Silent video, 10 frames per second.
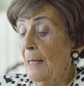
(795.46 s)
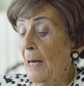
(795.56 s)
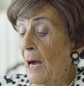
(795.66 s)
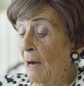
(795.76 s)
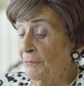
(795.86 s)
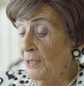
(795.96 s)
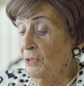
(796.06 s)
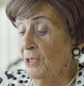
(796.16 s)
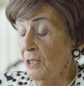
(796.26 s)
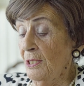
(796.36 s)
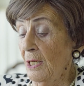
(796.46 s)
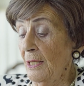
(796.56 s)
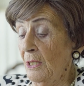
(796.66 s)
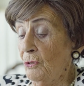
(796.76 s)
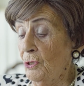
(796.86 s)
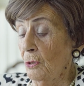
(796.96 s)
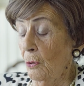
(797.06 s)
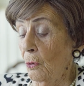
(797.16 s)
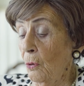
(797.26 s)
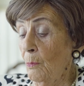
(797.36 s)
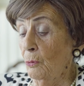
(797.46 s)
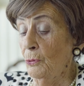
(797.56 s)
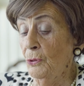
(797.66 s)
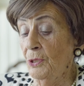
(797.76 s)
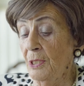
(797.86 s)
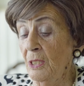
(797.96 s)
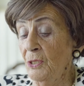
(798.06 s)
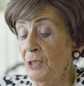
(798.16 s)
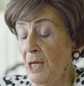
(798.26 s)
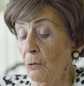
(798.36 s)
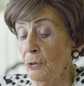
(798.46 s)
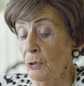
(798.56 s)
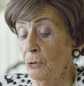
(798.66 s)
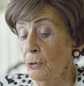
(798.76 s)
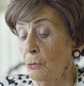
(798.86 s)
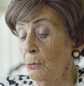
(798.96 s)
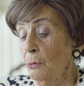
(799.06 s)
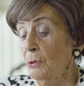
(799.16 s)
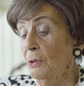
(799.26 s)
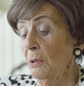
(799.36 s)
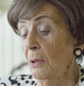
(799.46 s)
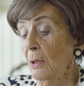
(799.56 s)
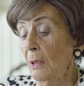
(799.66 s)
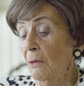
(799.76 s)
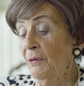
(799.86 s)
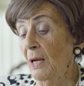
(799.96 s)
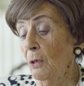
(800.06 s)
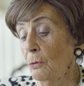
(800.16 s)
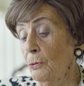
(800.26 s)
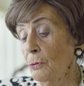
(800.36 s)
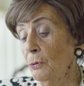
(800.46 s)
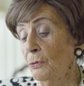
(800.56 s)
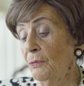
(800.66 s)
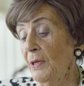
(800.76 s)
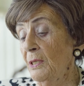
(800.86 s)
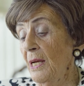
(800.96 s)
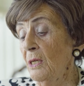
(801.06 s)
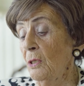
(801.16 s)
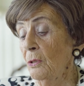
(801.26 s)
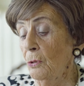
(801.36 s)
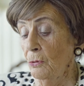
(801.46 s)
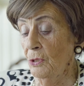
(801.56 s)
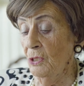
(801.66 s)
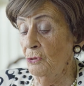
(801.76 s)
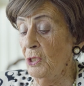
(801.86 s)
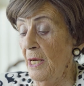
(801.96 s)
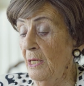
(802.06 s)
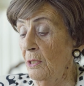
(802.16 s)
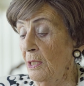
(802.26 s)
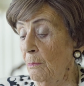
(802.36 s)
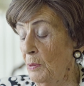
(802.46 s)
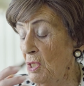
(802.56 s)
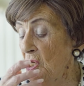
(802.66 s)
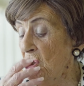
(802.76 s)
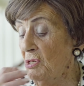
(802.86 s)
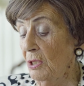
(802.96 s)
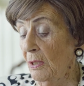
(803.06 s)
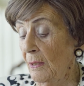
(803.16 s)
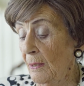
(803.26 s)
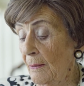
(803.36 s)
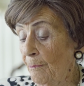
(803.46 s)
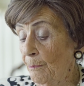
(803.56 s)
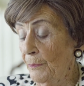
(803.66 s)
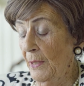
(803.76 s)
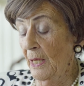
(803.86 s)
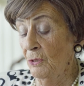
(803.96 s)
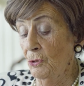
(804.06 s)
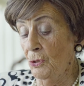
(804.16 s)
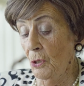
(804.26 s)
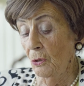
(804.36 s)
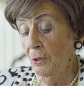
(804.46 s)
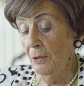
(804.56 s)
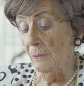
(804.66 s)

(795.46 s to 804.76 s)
After the selection, almost 3,000 Jews, fellow Jews, were taken to the Shkedi beach and shot.